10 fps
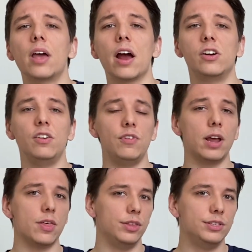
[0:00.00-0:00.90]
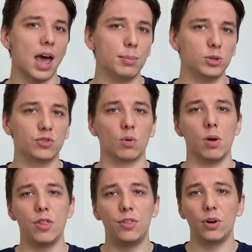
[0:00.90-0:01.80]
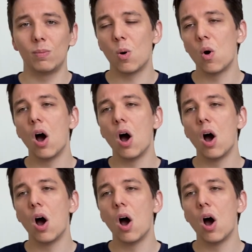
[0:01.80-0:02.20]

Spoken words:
aggravate the damage from a thermal,